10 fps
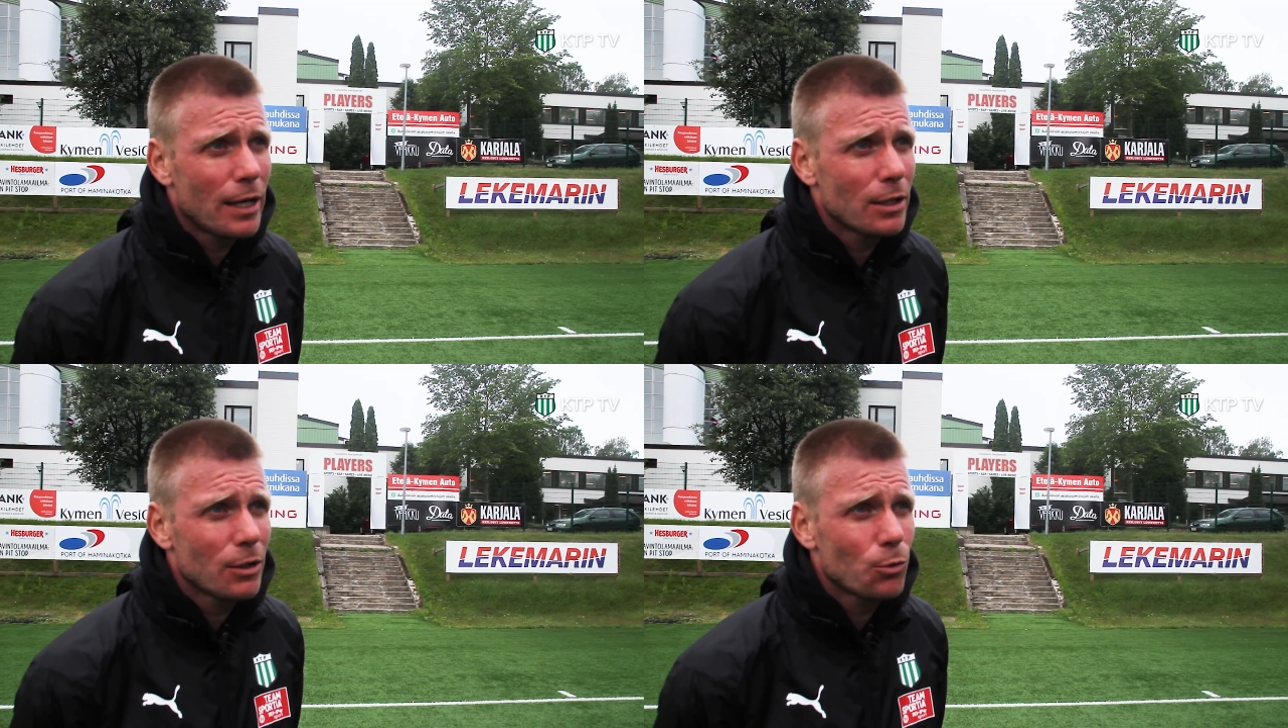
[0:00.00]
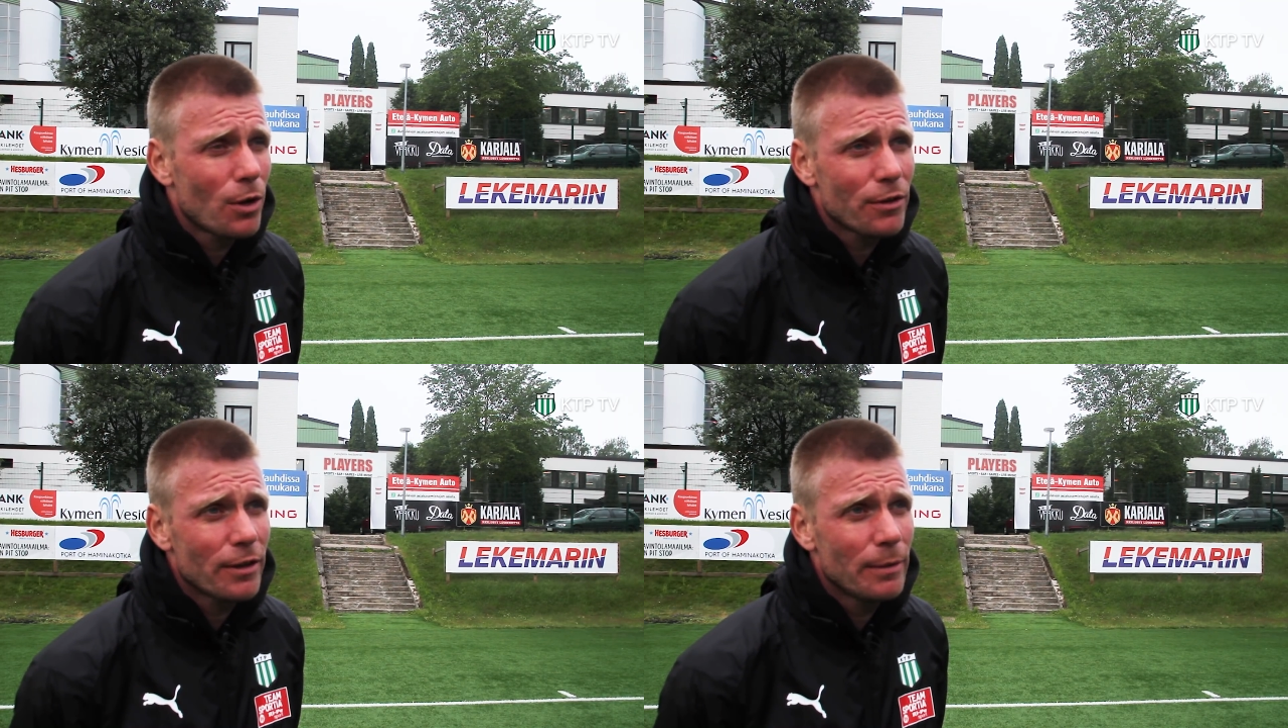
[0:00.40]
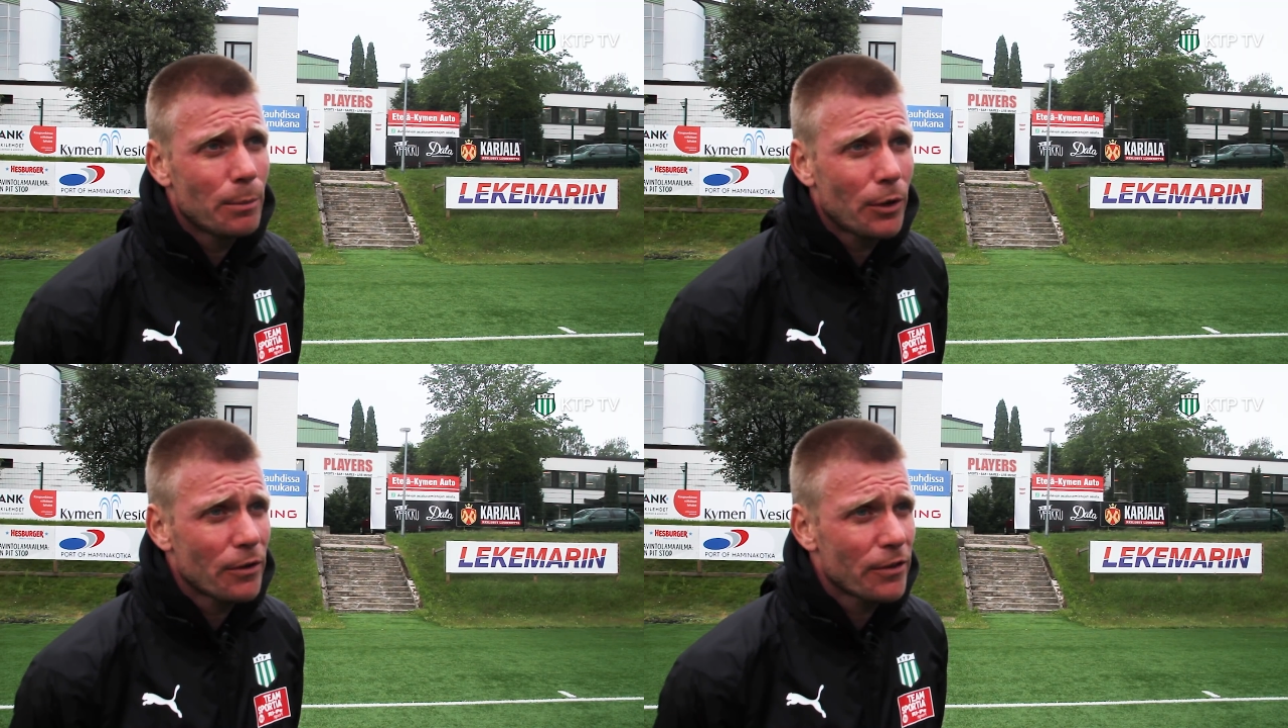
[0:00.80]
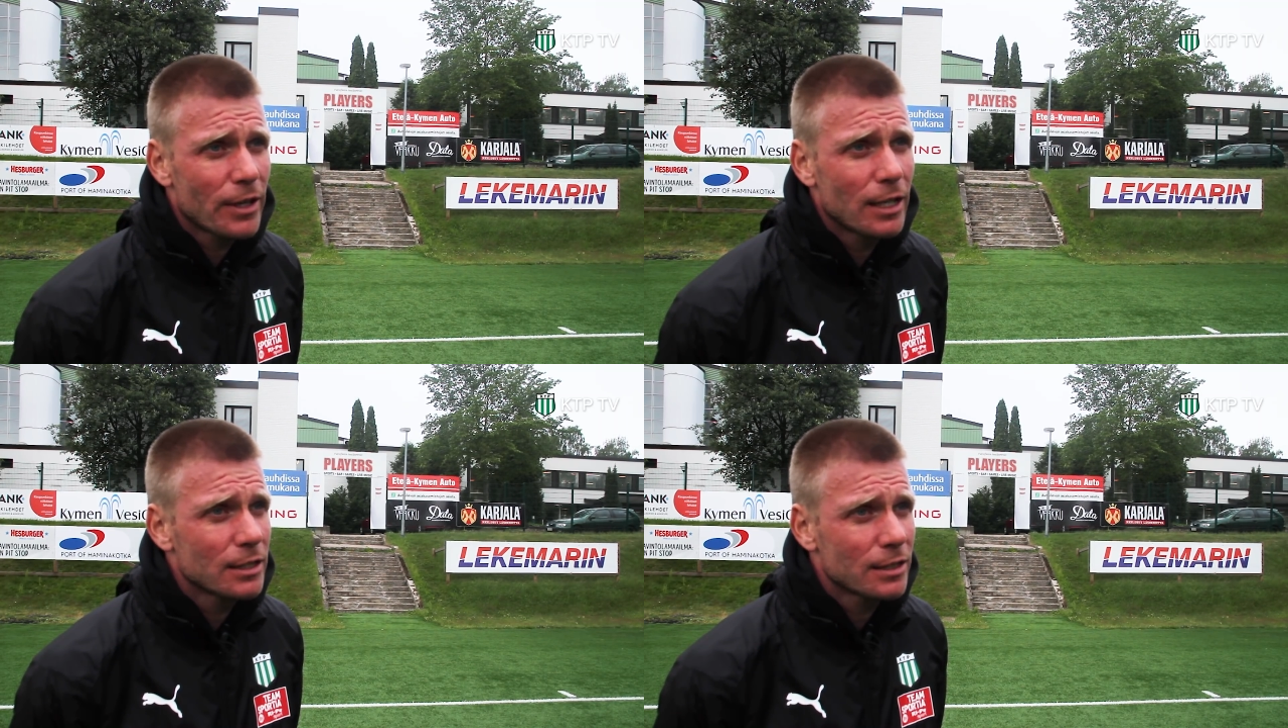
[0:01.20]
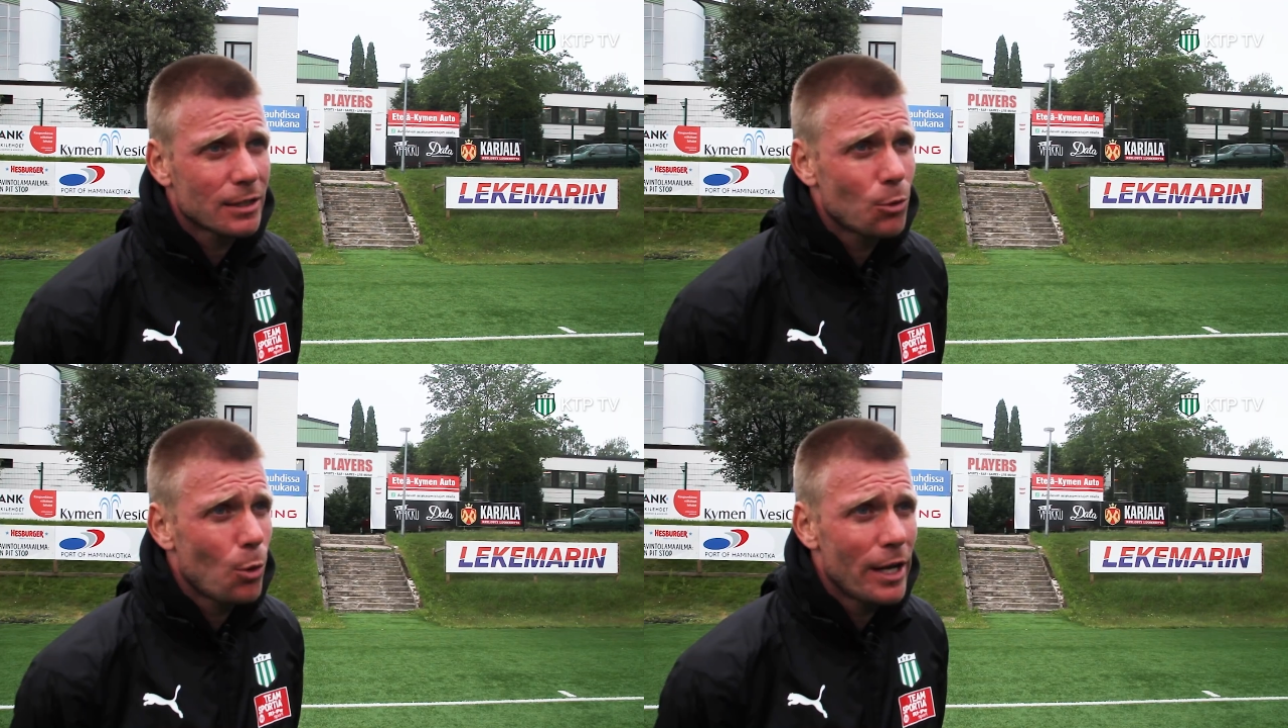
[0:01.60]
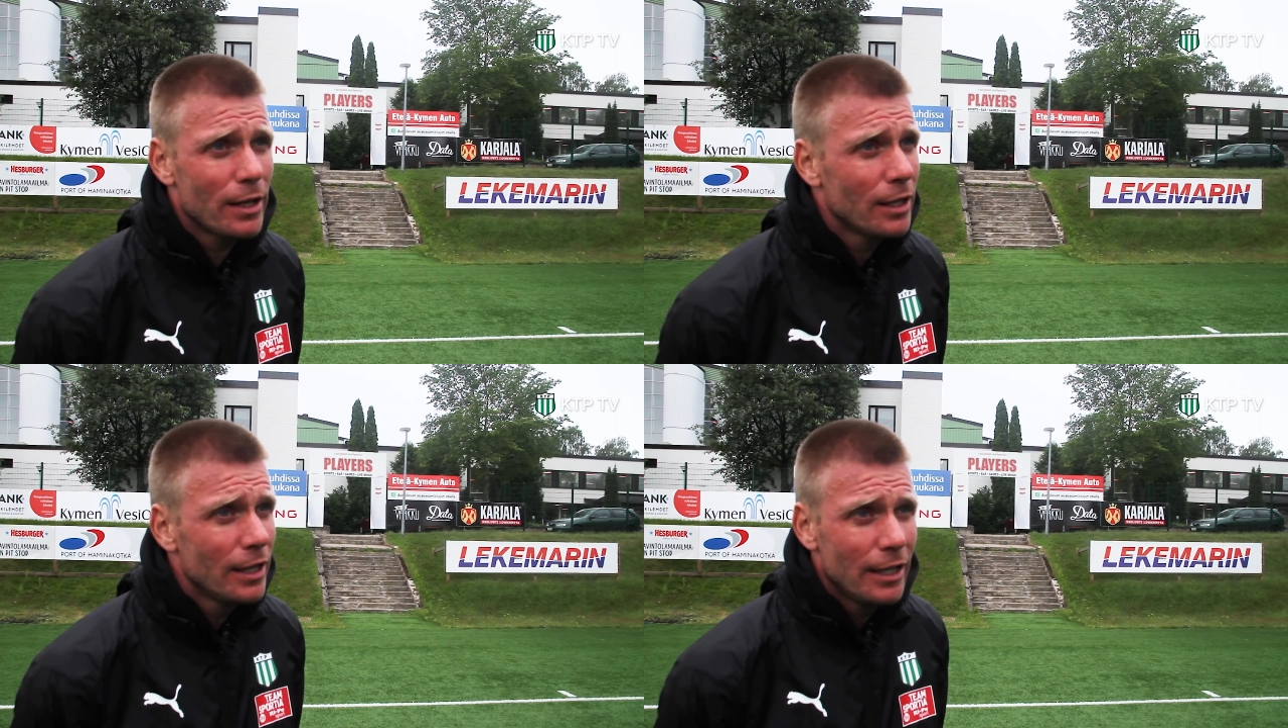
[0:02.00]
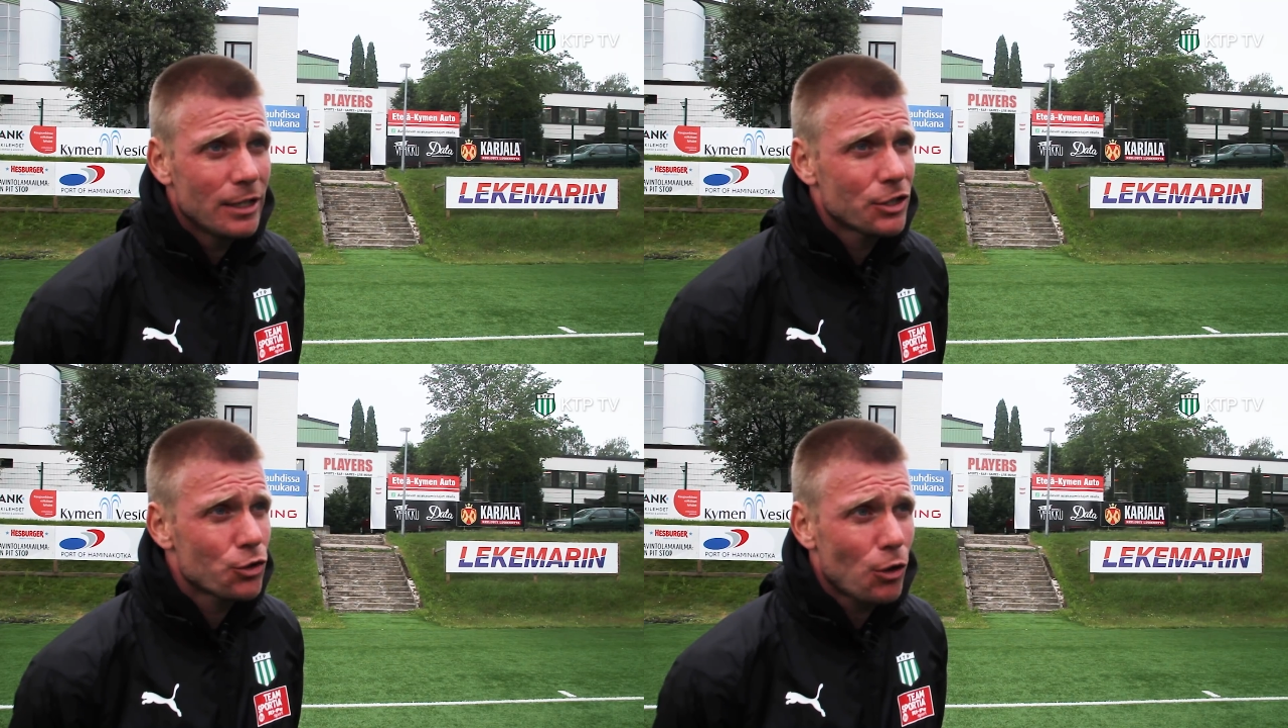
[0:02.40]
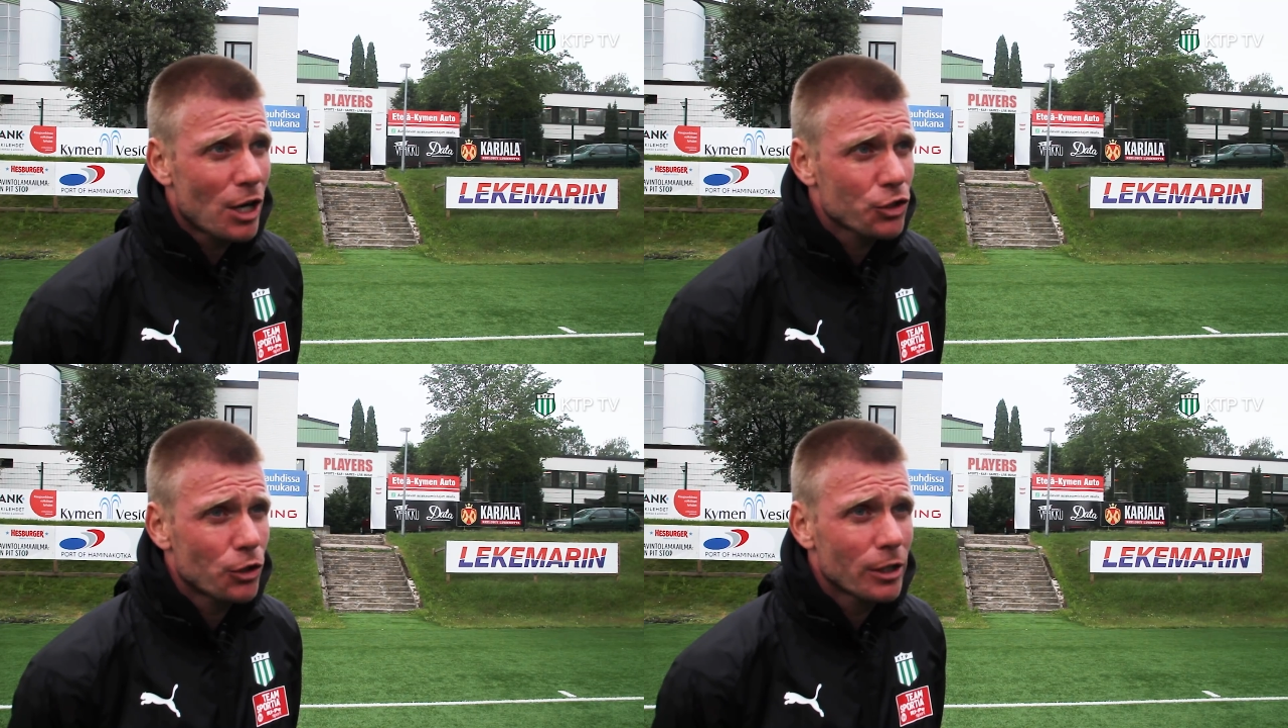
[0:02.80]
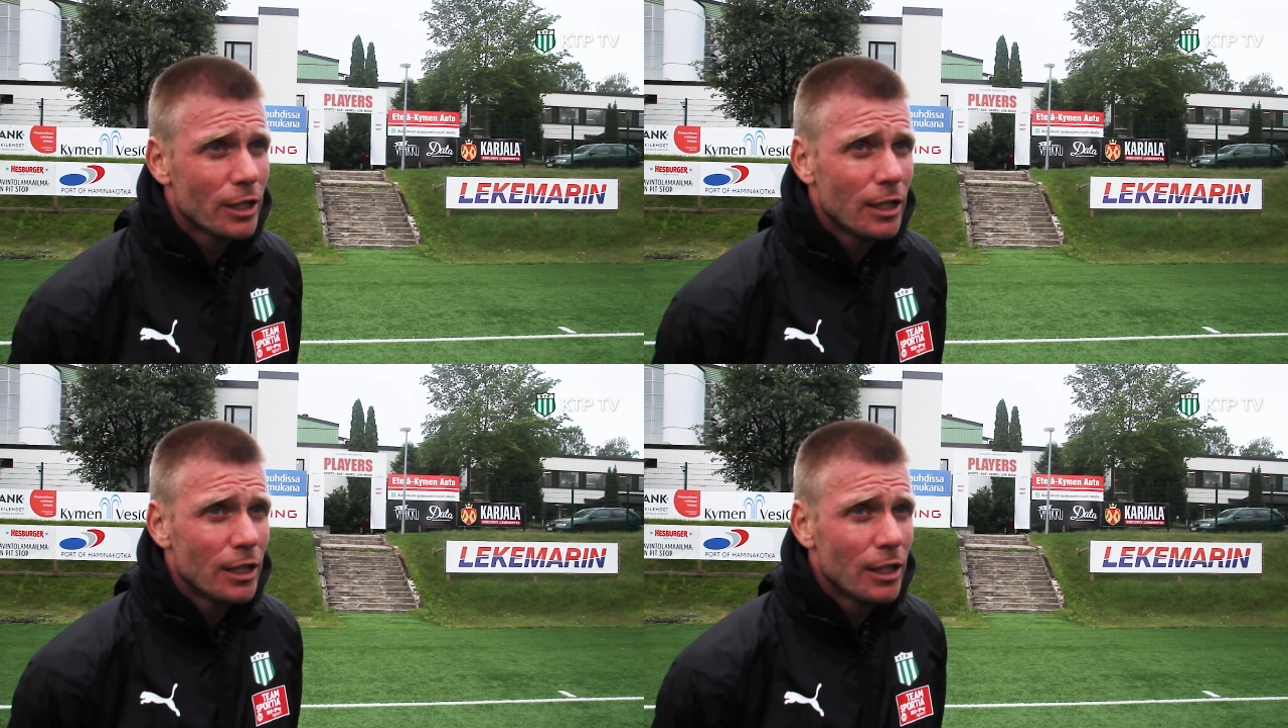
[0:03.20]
And the one important thing is the way it's structured.